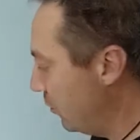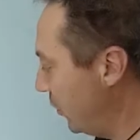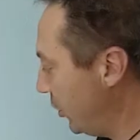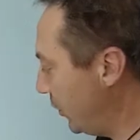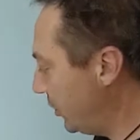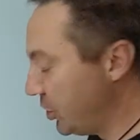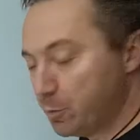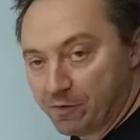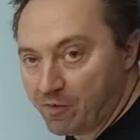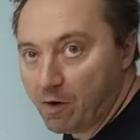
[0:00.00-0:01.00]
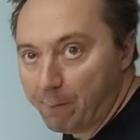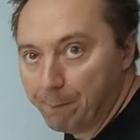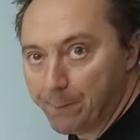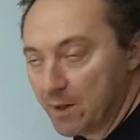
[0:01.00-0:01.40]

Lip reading: Which ones do you prefer?